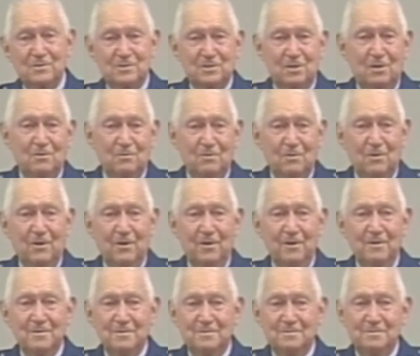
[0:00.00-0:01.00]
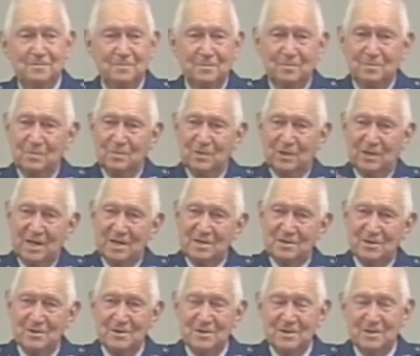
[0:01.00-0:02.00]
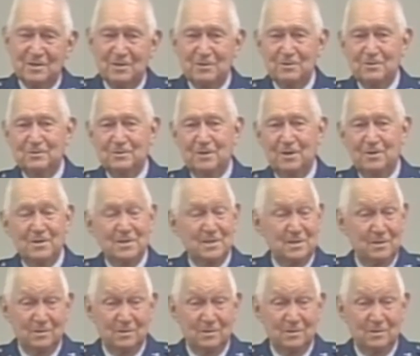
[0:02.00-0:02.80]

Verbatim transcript: salt water, but they turned this hose on us.